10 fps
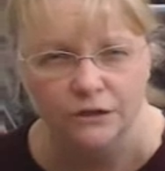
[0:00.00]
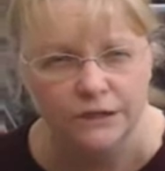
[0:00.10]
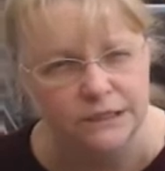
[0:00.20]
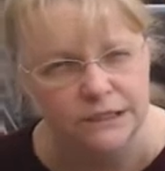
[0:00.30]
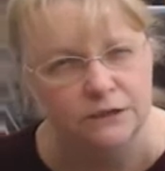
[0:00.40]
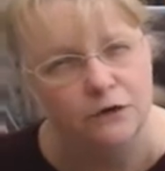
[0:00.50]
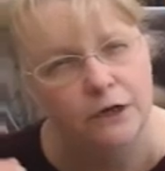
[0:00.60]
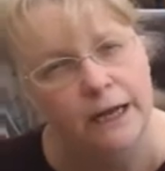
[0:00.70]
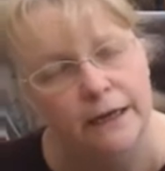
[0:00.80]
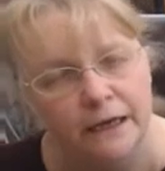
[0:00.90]
they're still
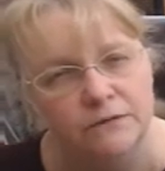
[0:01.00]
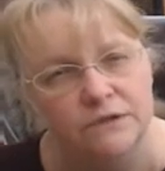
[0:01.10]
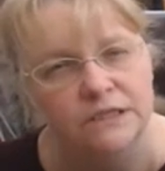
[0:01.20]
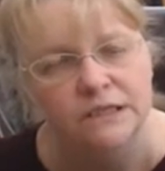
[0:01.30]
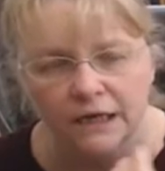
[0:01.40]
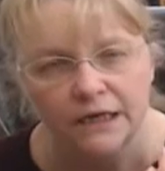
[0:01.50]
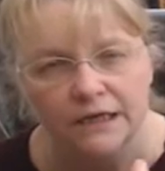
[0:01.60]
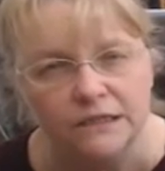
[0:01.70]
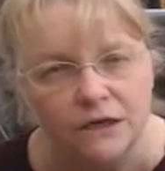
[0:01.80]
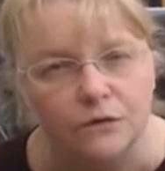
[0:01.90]
counted as a
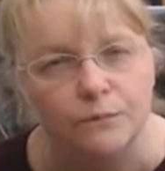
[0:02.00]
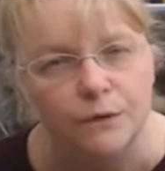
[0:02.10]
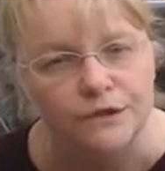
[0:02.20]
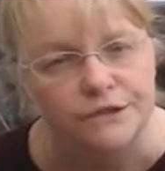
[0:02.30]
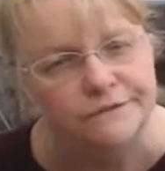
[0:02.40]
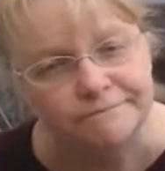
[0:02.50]
whole person.